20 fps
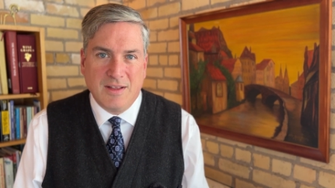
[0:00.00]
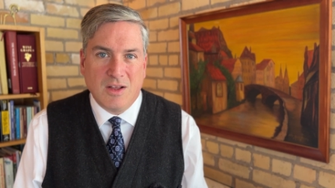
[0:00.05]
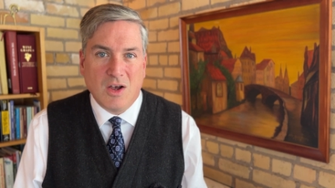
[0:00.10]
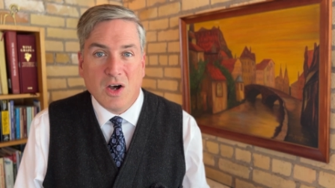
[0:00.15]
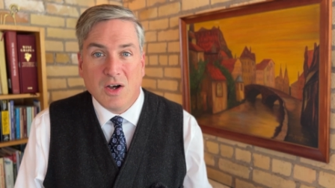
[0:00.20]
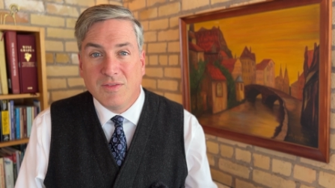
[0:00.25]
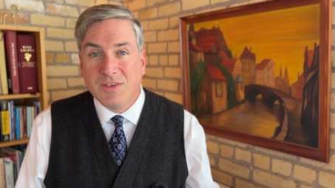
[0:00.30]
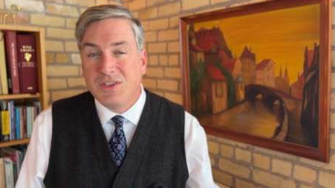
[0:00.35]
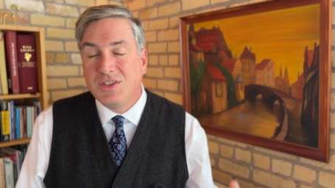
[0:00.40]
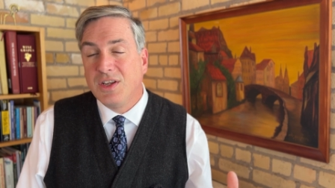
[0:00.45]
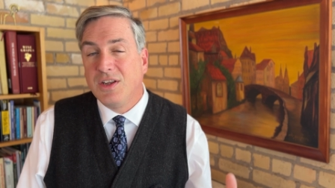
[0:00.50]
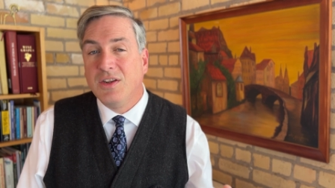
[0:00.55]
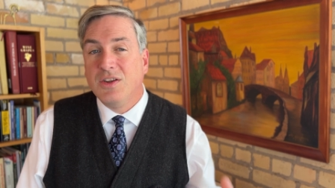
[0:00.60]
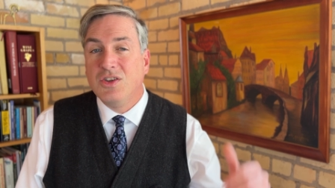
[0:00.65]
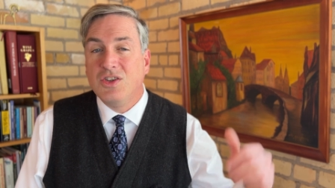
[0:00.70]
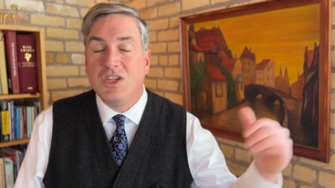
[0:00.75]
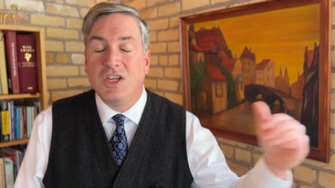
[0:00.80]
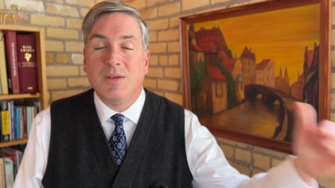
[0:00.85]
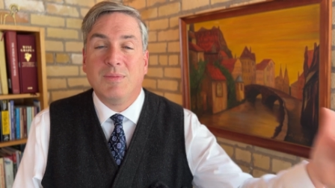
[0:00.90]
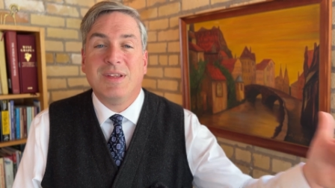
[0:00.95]
All of a sudden,
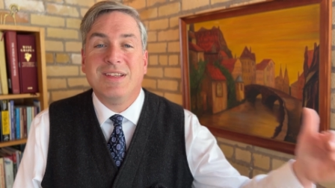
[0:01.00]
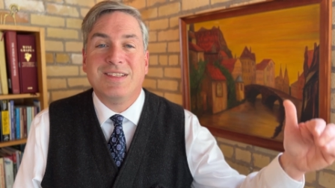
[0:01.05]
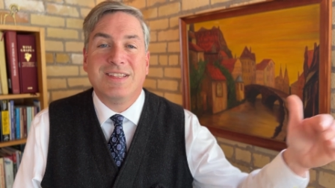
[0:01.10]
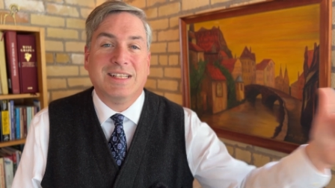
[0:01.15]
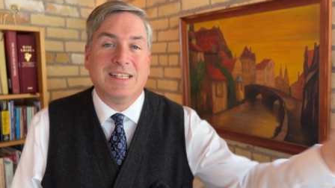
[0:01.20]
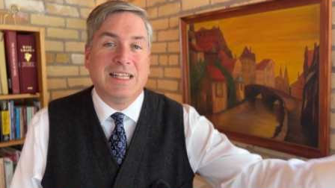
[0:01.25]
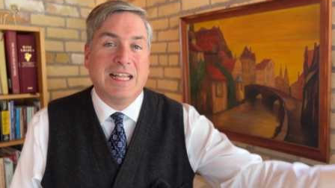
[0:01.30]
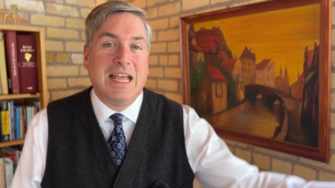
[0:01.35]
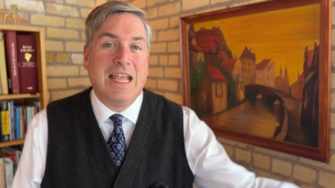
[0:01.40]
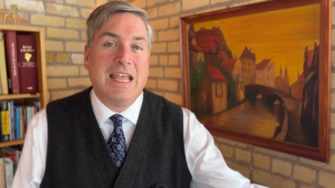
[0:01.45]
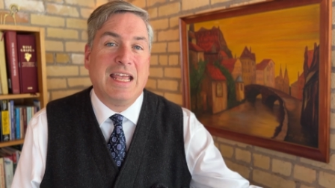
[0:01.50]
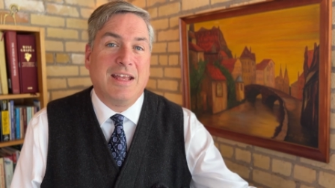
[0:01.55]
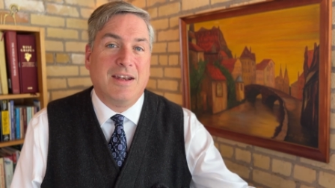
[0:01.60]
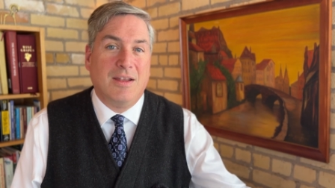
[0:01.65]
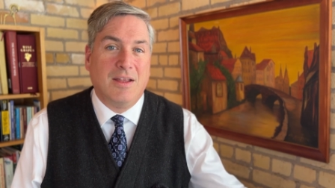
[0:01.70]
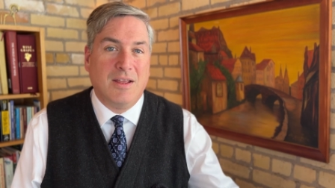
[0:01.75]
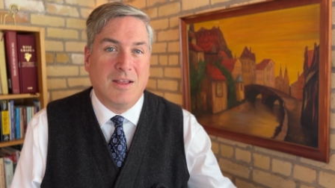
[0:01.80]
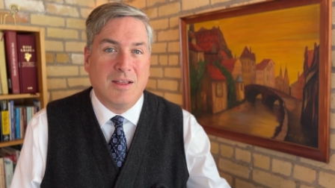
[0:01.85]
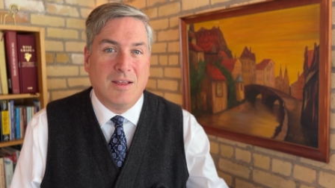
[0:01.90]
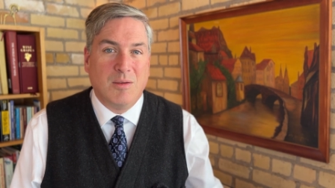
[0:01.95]
Jimmy's land
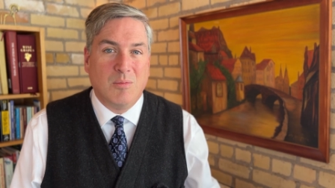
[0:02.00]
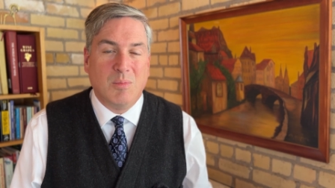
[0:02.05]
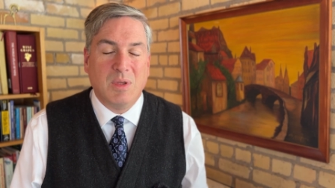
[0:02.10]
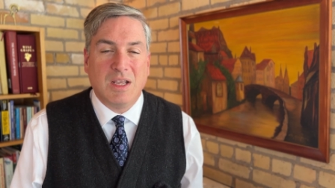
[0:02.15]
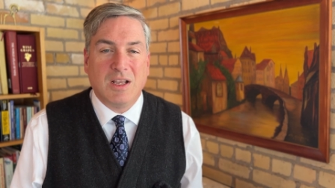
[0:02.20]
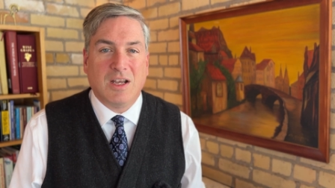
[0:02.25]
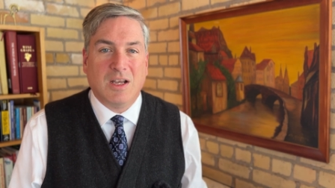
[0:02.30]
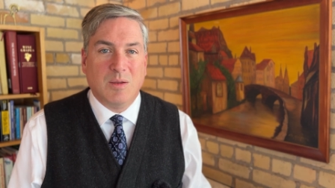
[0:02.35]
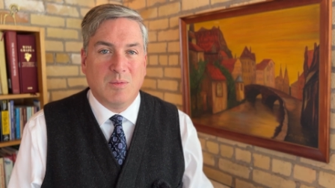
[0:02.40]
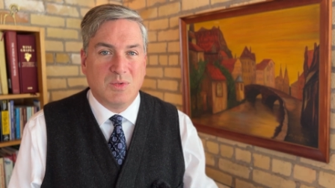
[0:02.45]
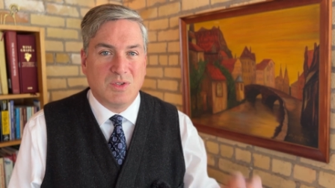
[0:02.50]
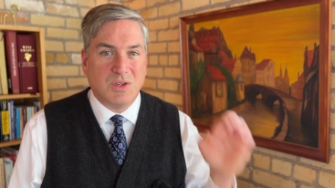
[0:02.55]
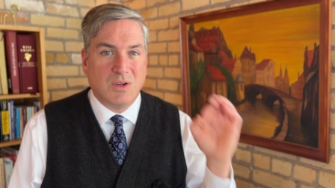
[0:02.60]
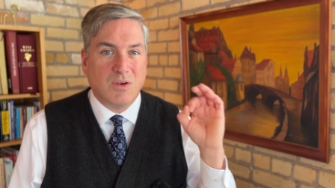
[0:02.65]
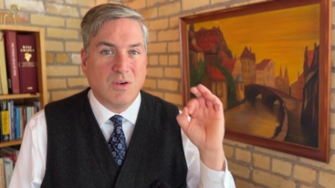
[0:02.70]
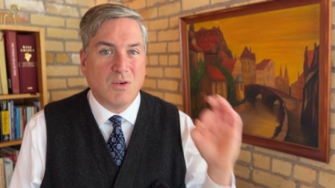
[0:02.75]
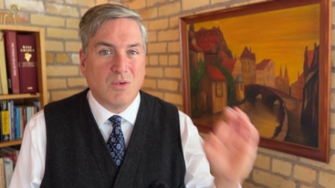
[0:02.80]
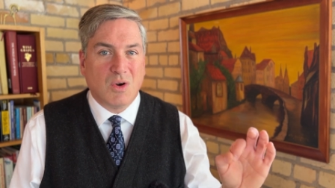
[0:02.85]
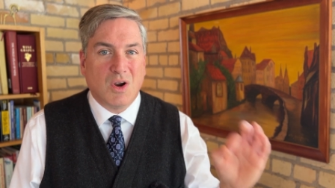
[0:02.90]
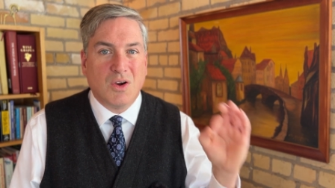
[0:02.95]
becomes
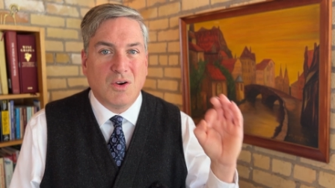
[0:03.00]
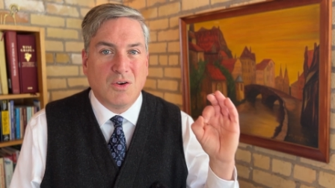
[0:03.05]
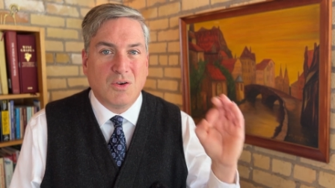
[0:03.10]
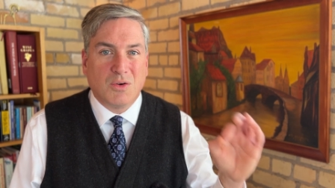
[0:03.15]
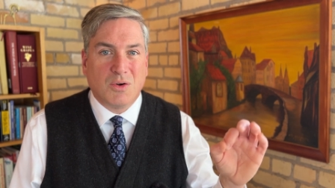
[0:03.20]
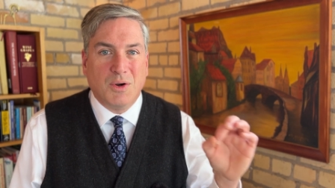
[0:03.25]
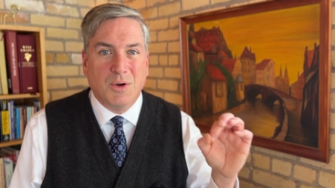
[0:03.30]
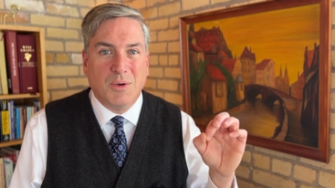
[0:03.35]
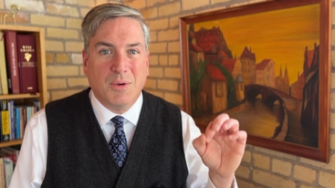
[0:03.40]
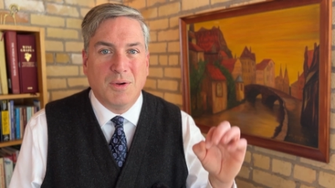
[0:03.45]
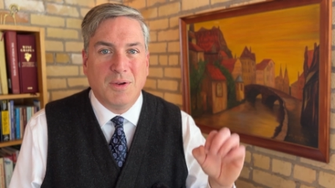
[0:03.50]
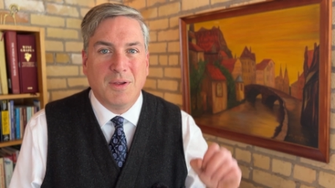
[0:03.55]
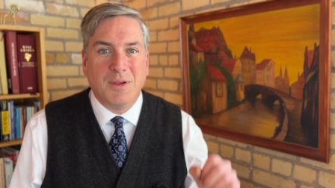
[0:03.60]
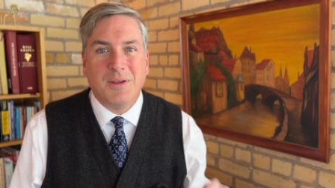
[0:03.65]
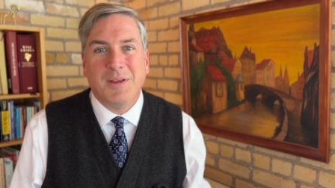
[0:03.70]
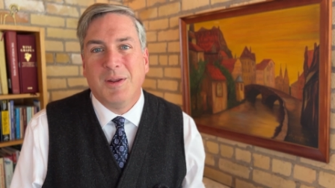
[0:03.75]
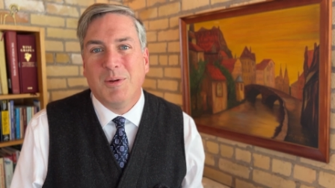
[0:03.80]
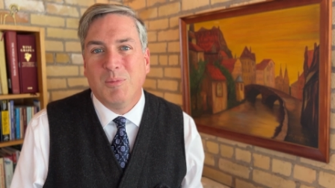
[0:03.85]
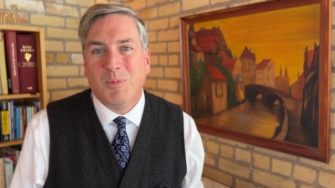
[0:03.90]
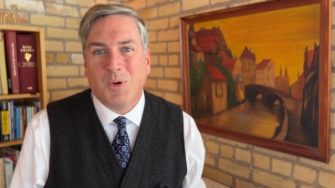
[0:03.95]
Grand Cru
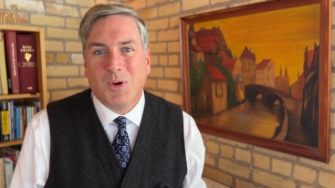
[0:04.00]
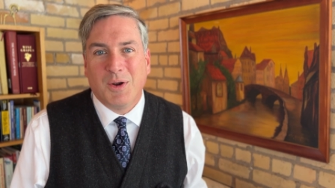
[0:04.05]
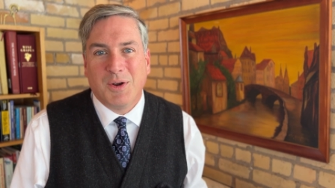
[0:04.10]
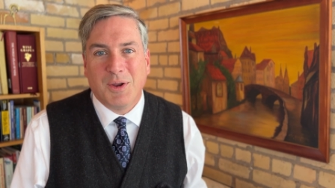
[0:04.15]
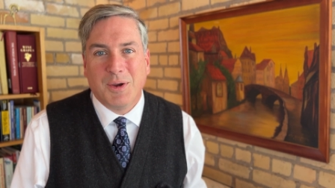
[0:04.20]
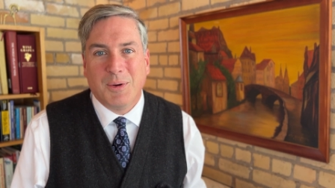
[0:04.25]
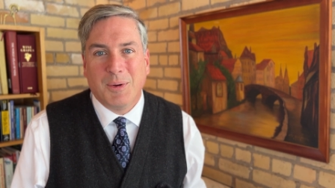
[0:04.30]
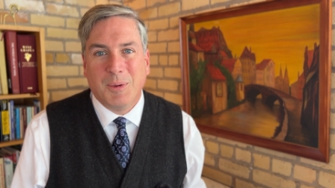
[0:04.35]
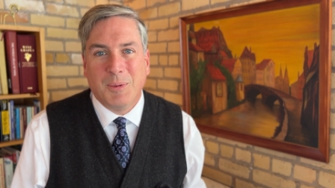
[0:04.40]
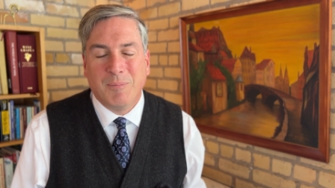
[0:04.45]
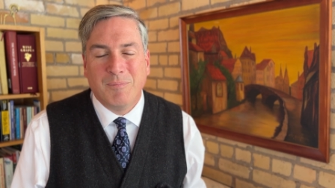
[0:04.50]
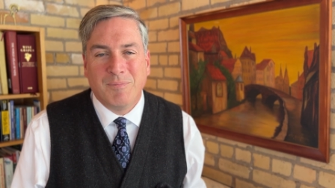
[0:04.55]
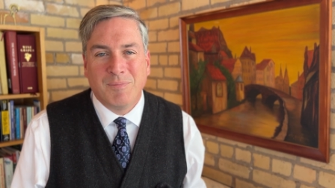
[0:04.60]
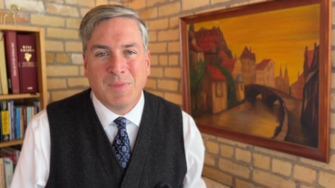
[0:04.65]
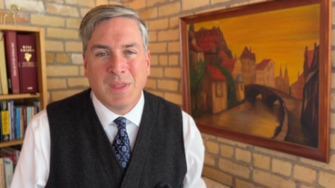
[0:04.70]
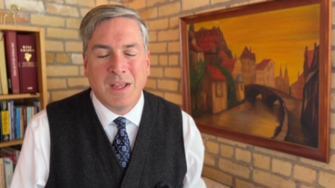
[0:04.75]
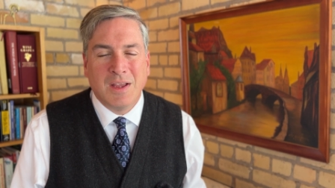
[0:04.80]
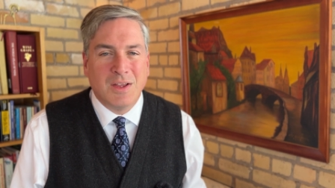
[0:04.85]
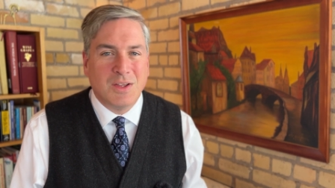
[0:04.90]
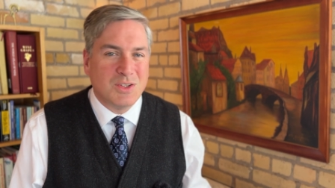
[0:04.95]
in Bordeaux.
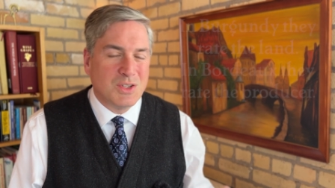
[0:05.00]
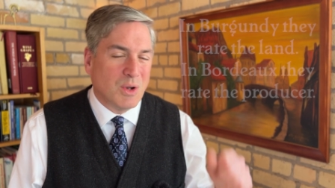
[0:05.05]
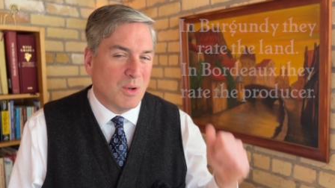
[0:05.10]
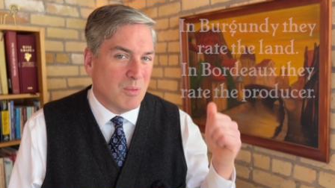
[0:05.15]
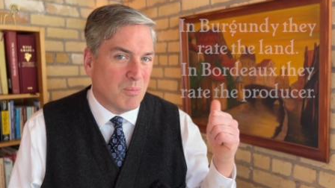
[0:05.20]
So in